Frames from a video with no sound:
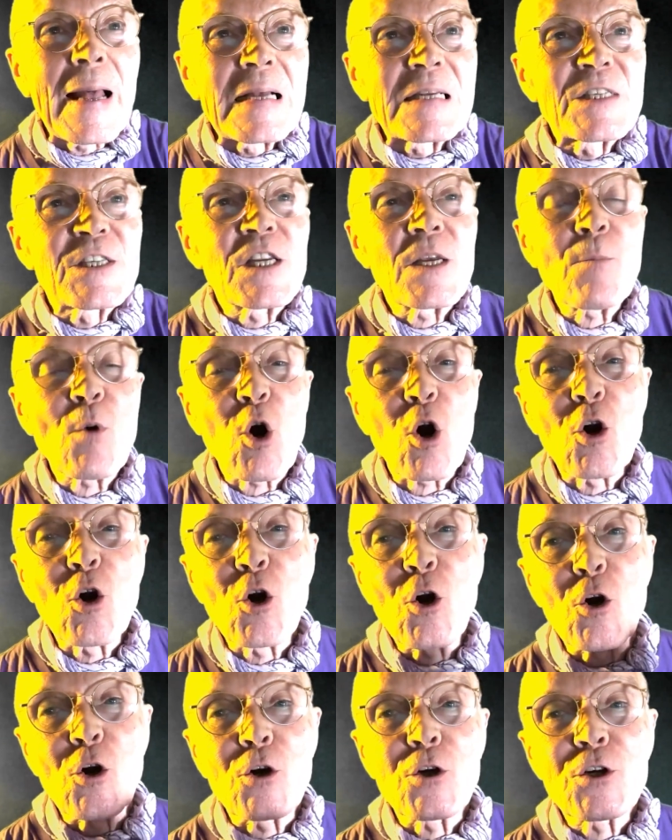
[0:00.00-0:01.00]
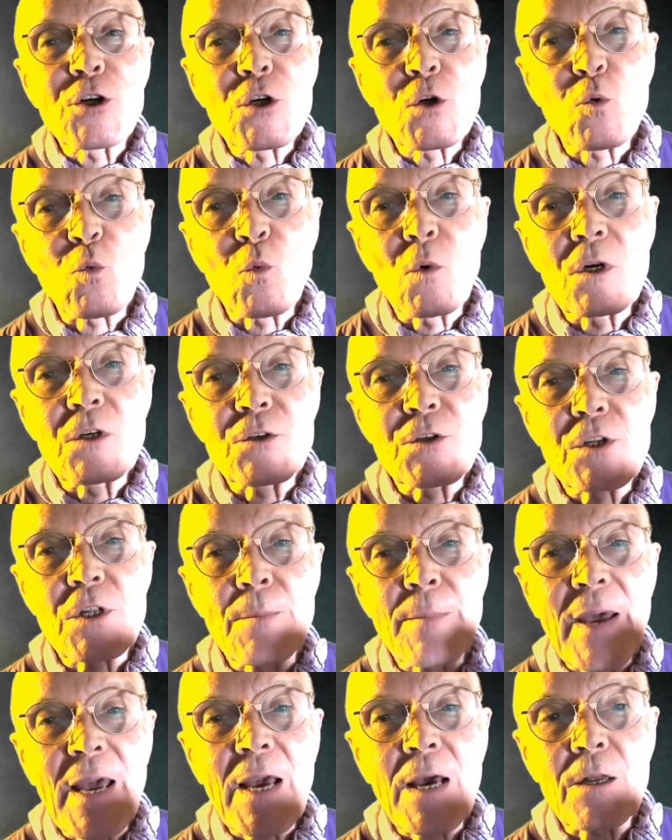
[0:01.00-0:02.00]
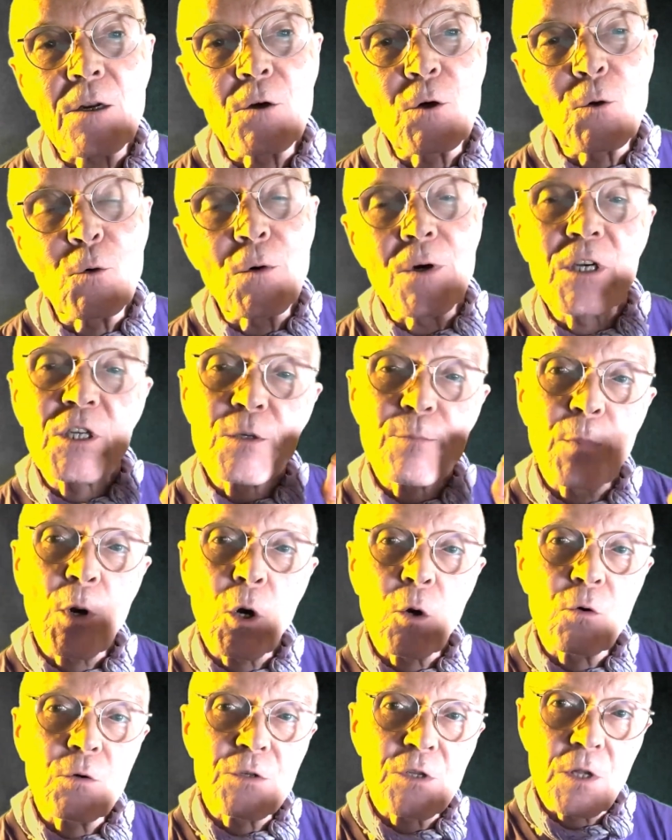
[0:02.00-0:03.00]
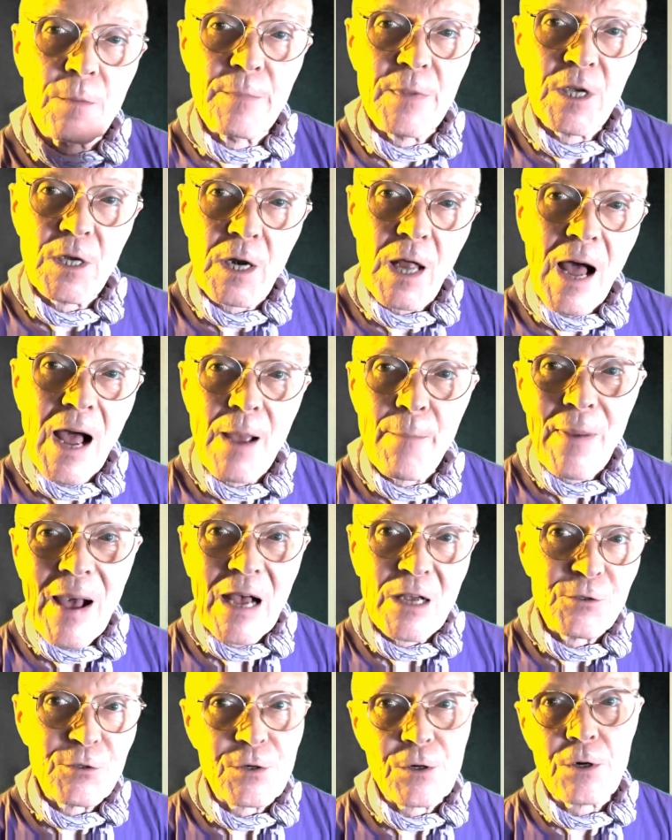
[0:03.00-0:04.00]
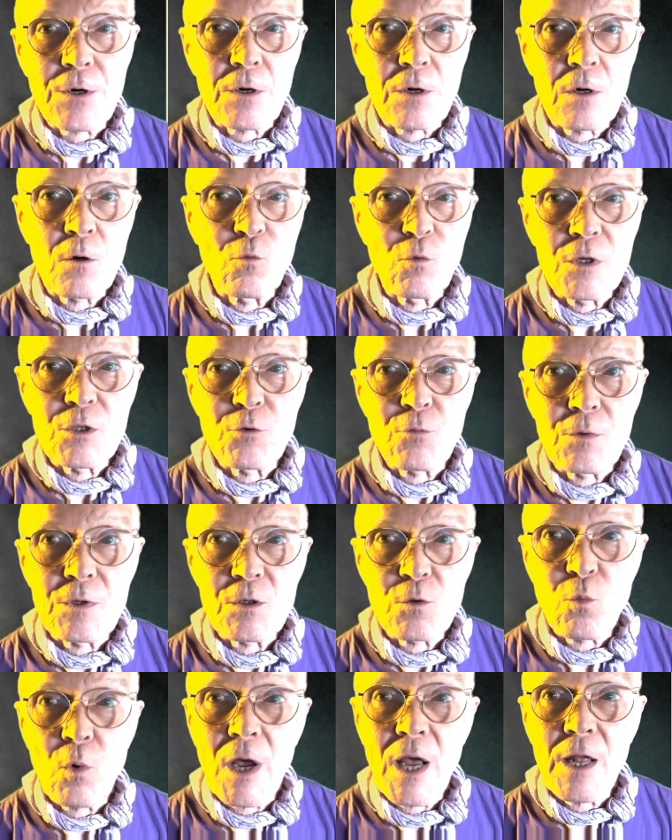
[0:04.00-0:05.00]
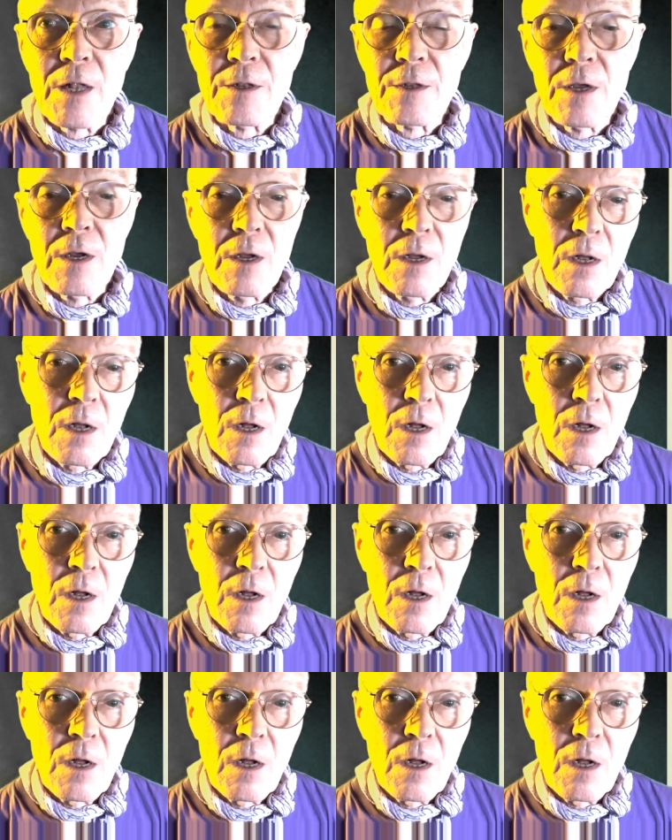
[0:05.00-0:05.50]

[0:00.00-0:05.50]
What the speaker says: Seymour Hersh was the man who exposed the My Lai massacre, which was when